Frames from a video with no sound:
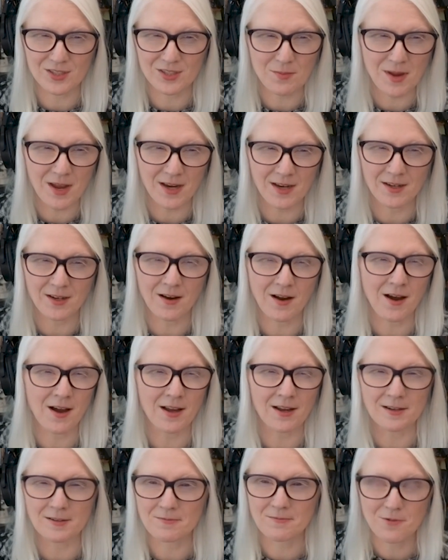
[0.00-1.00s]
depending
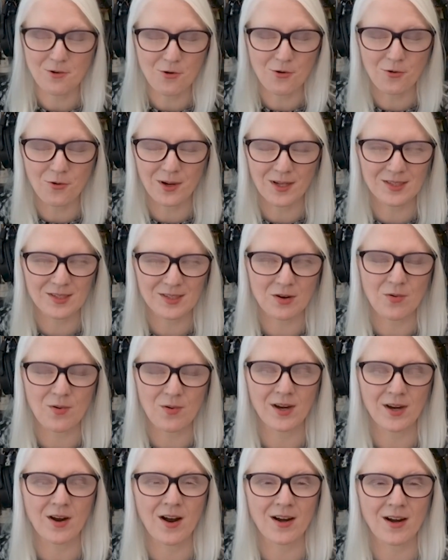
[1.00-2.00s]
on what's
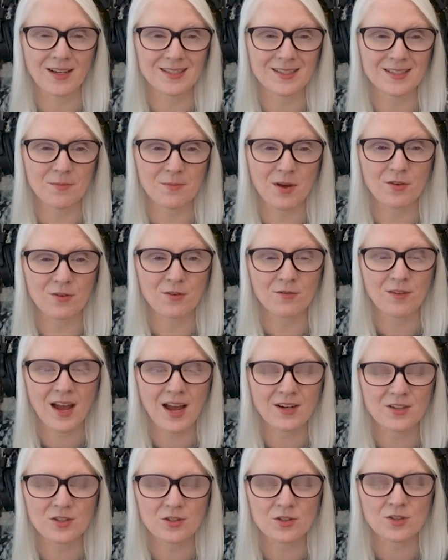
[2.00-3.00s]
going on and some other
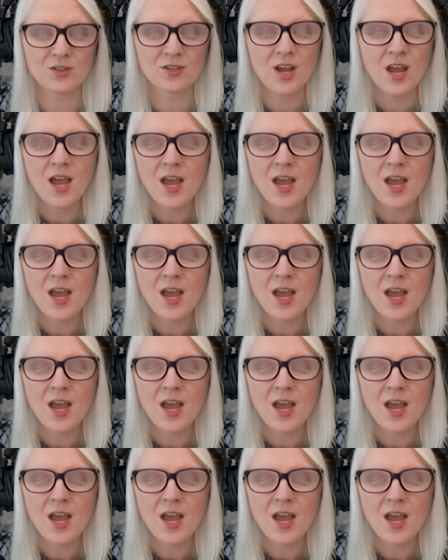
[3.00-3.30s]
factors.